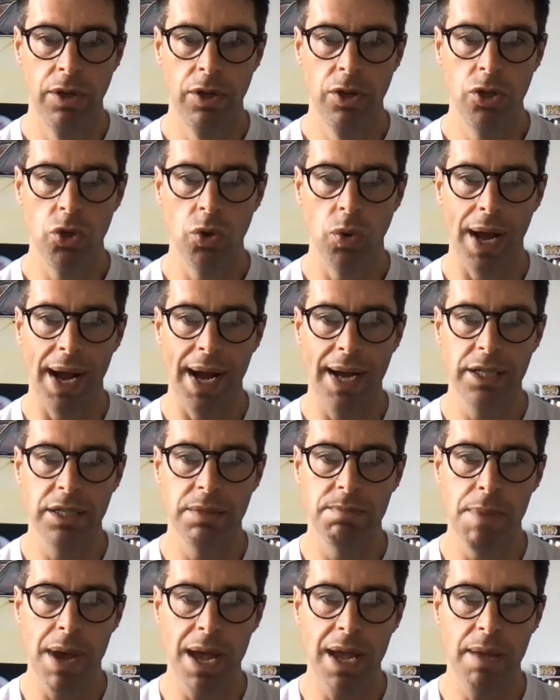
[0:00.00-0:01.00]
Your ads
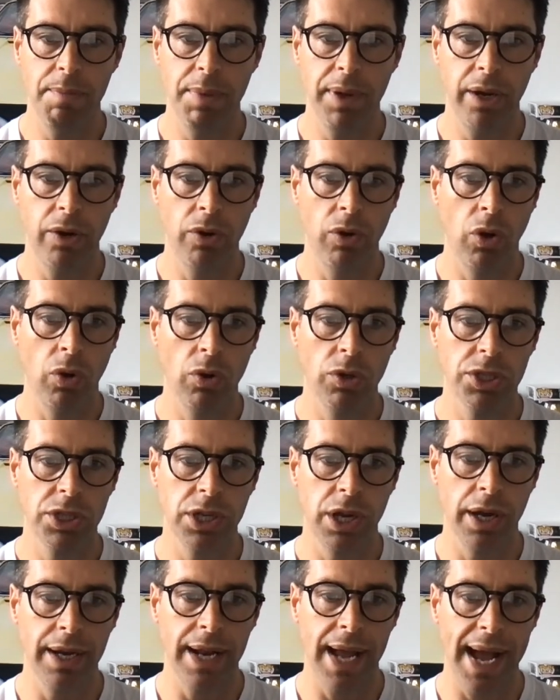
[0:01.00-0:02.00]
may appear
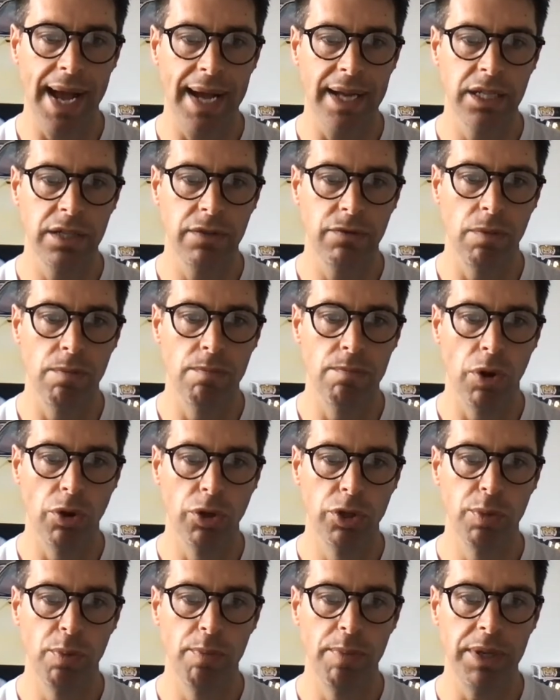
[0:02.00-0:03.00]
alongside ads from
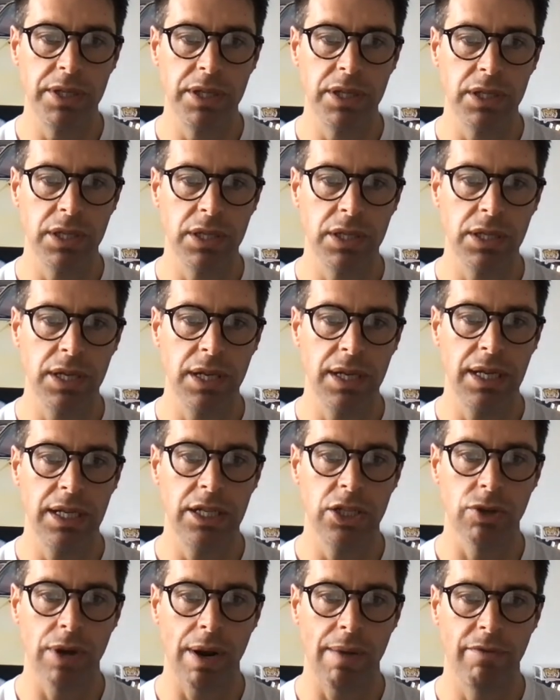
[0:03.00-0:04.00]
multiple businesses in
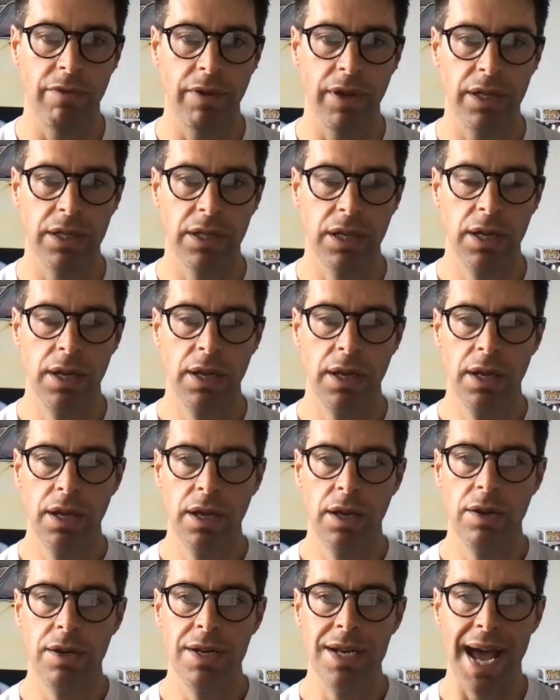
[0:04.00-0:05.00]
Instagram feed.
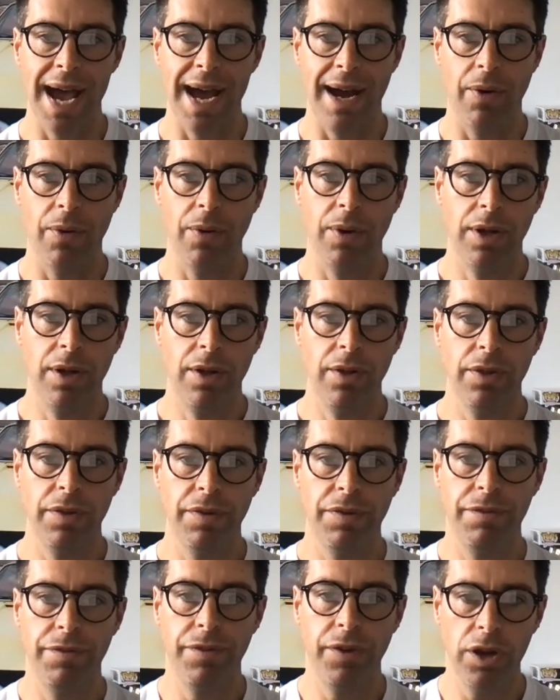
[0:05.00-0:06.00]
Now, the
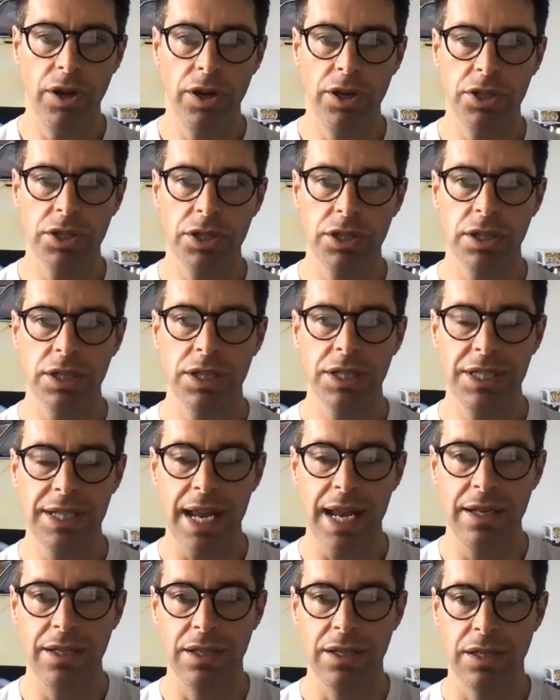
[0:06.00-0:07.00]
first
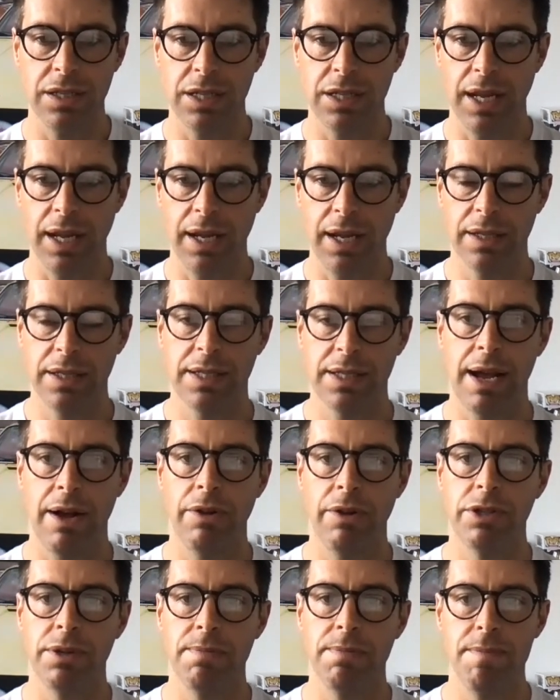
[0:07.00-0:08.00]
sentence here
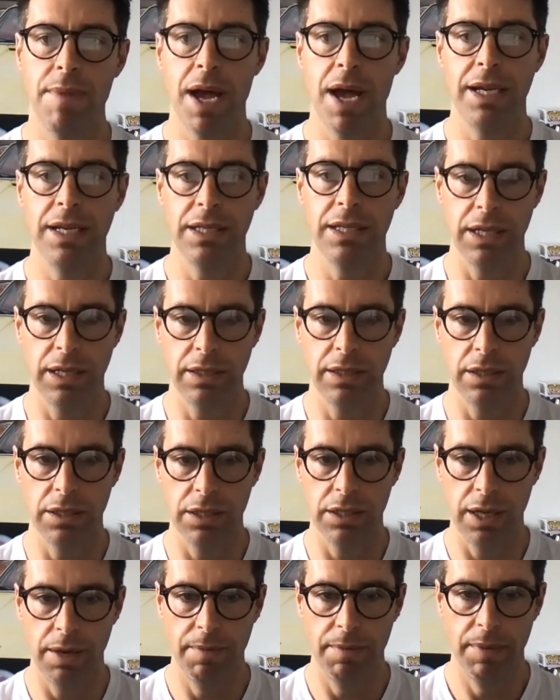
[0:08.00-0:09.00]
sounds amazing, doesn't
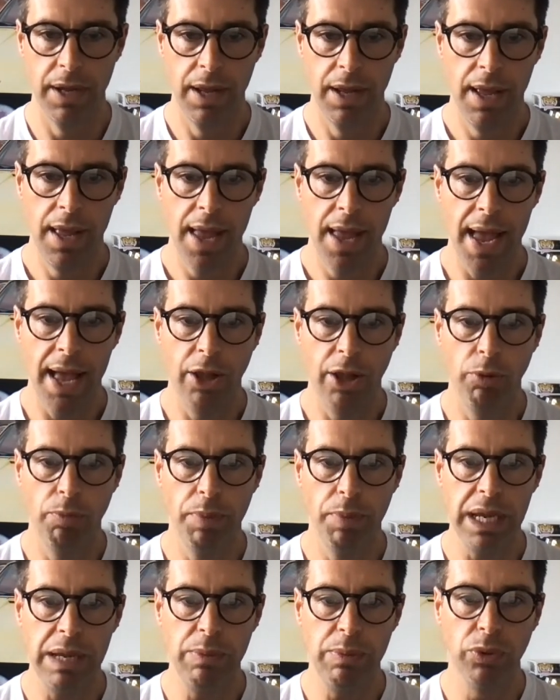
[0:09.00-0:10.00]
it? Help
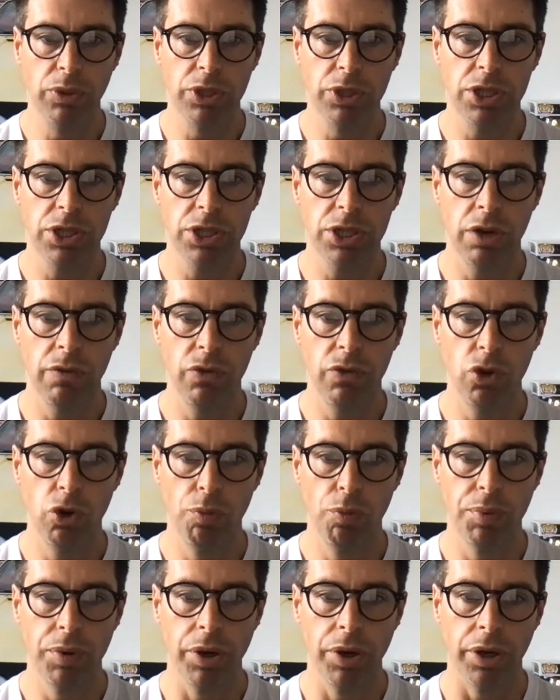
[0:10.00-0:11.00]
people discover your
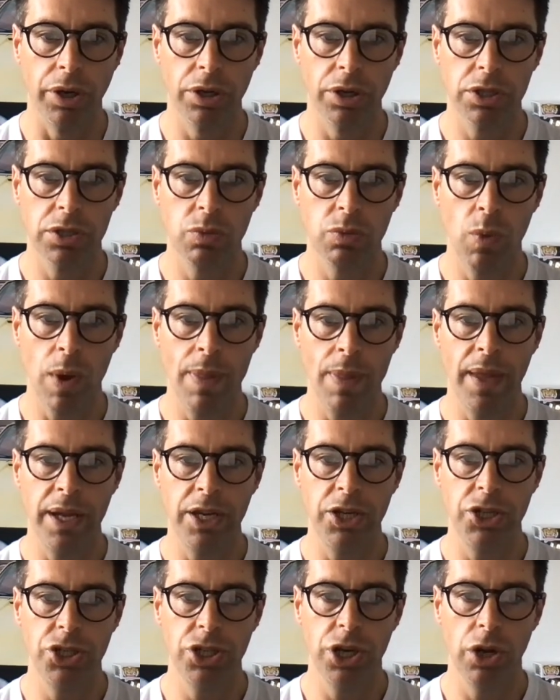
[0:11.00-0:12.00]
products when they
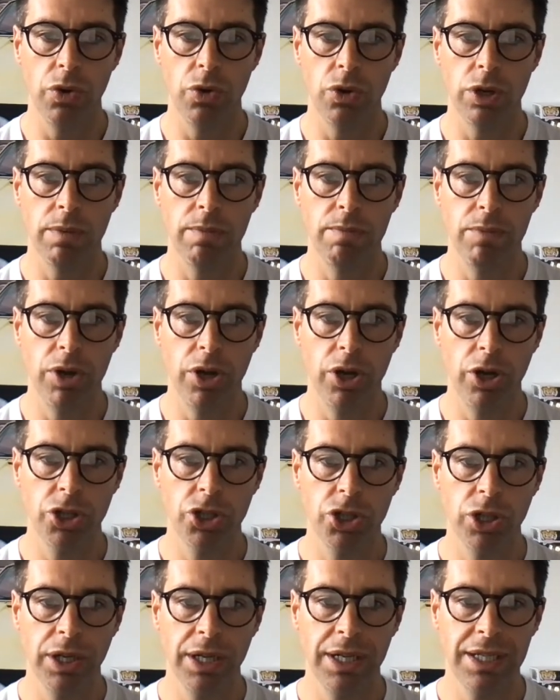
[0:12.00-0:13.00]
show
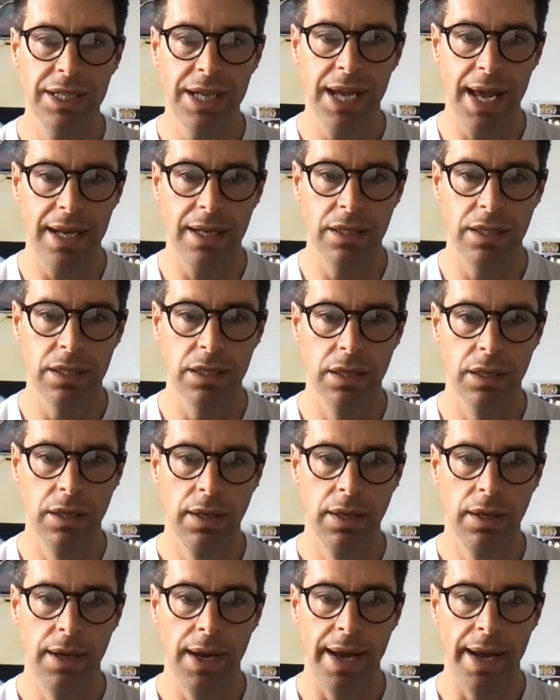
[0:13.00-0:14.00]
commercial intent
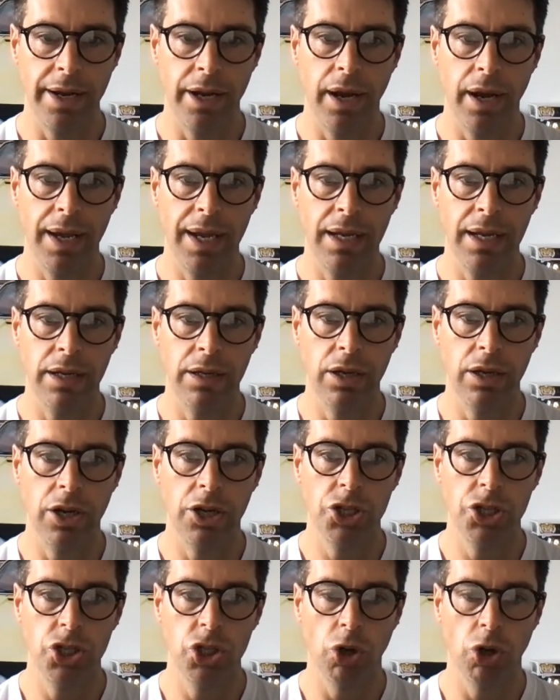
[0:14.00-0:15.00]
and are in a
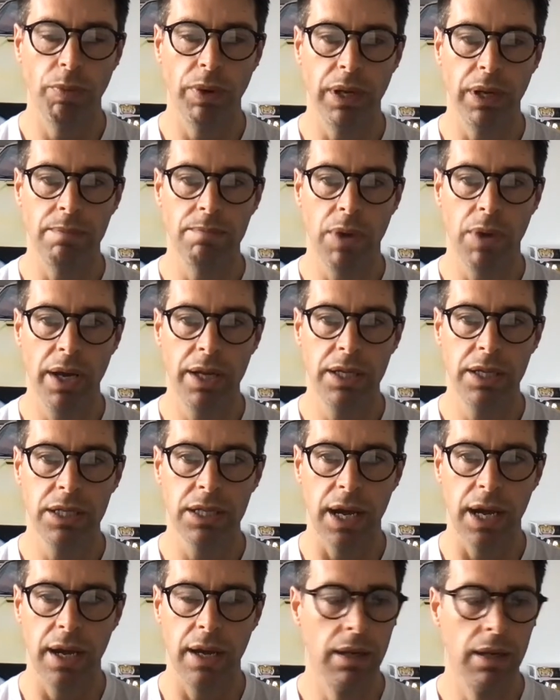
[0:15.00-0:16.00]
shopping
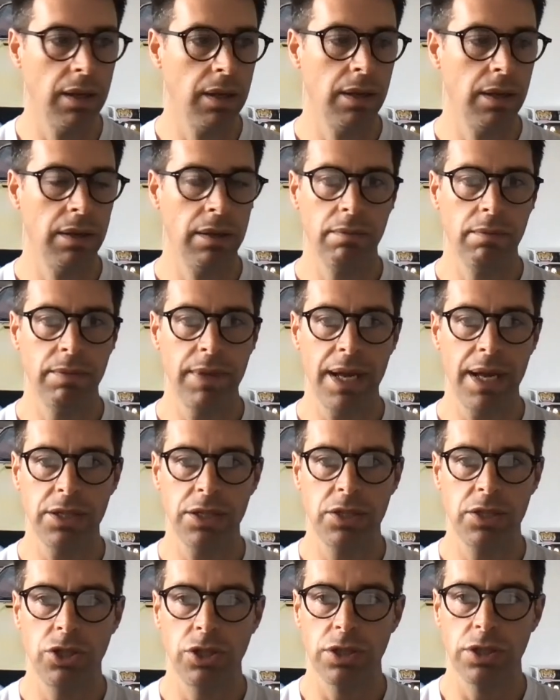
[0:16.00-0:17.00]
mindset. That's
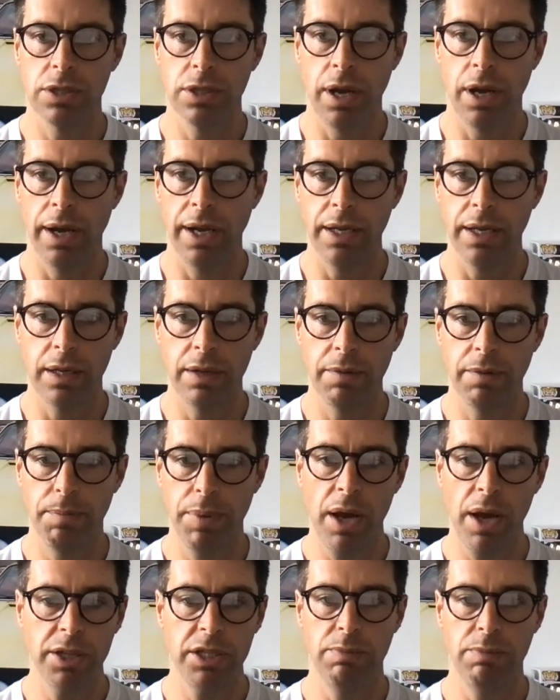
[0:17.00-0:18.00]
just like
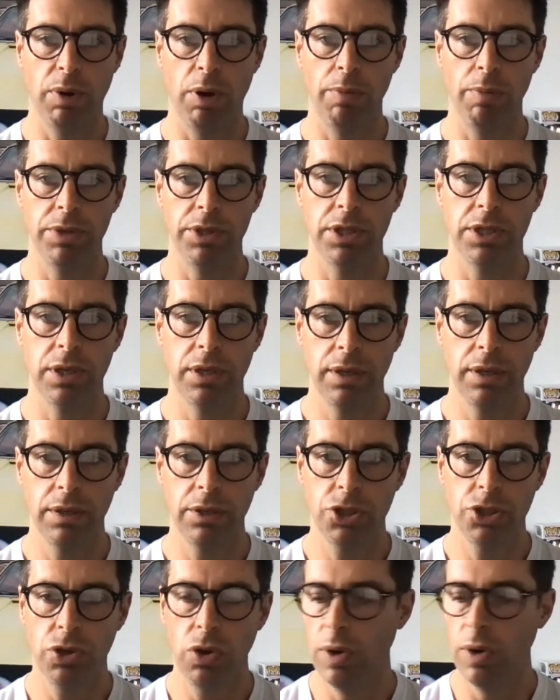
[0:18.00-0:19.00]
party poppers,
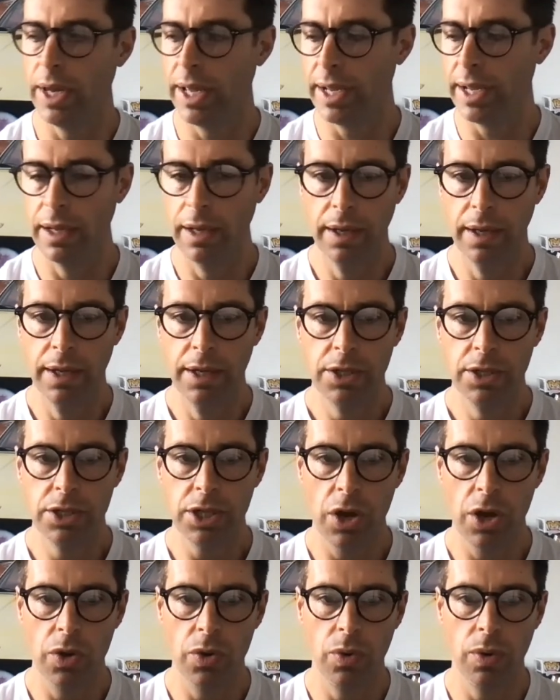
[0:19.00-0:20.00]
surely.
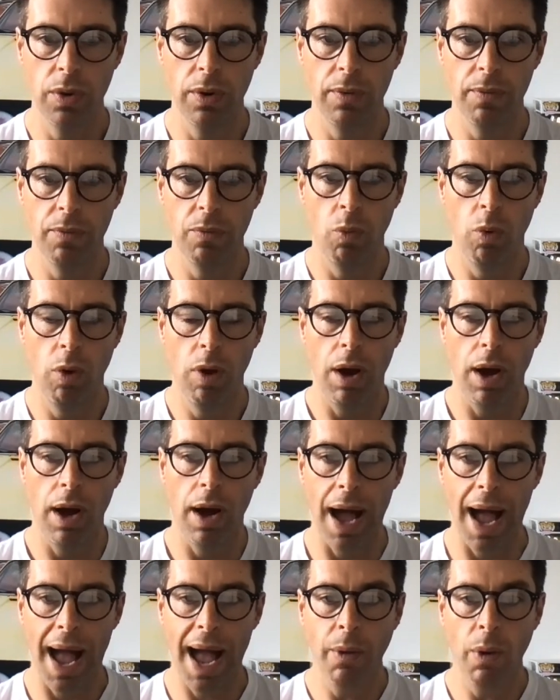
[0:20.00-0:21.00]
So
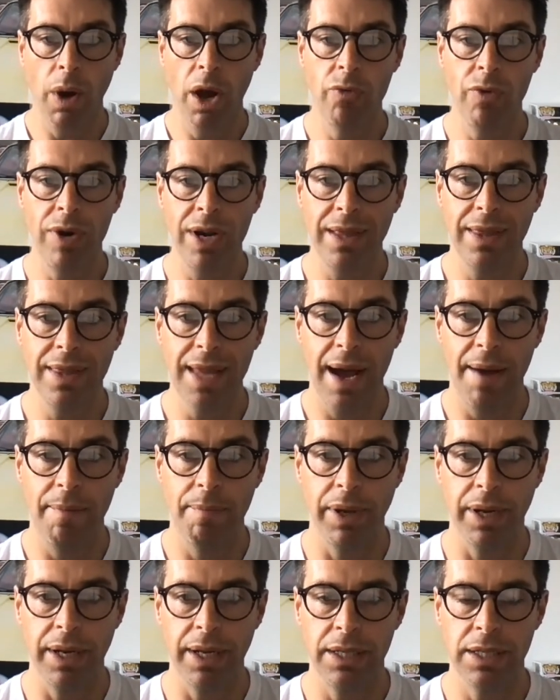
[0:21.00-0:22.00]
how I read that
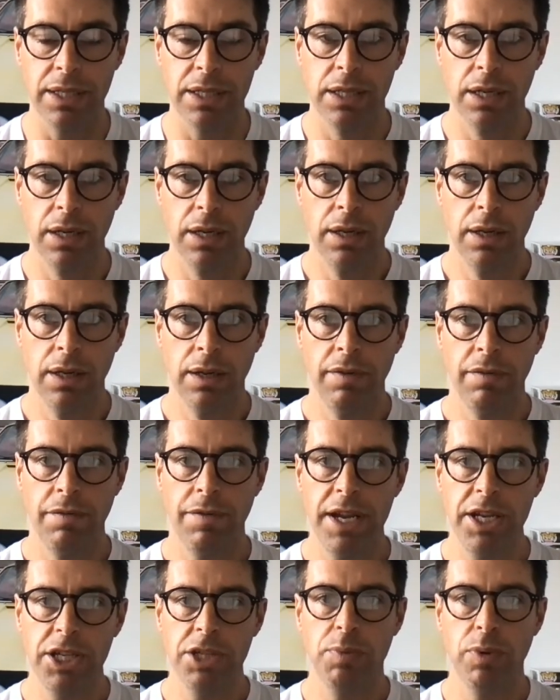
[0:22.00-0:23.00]
bit is
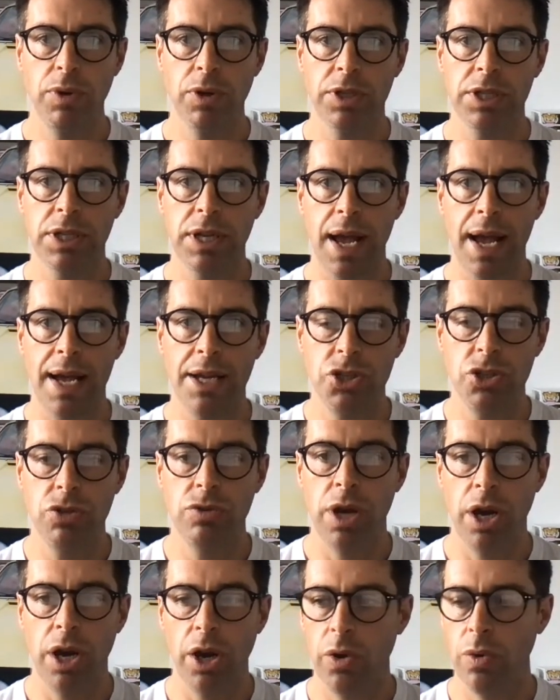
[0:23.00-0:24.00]
Facebook's, as you
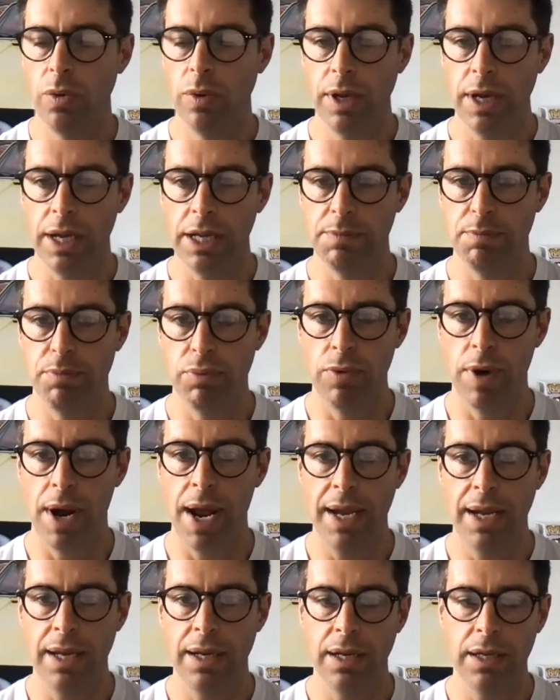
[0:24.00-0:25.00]
know, its
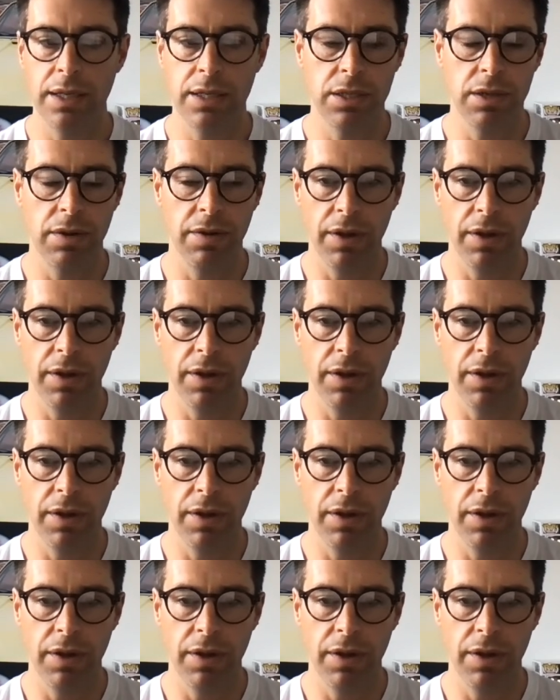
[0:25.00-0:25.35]
brain is